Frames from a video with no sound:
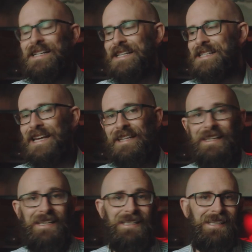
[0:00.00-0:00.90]
to say the
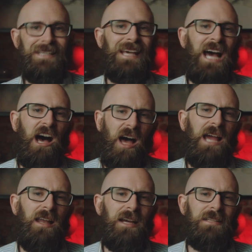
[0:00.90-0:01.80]
least, and it
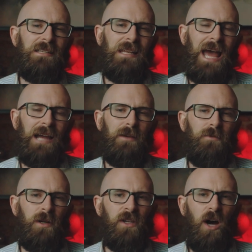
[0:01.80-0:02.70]
highlighted a lack
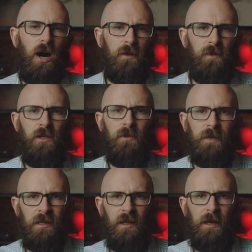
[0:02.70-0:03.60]
of regard for
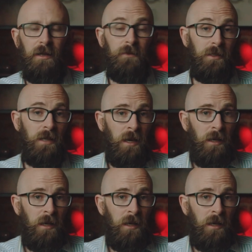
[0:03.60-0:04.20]
human life that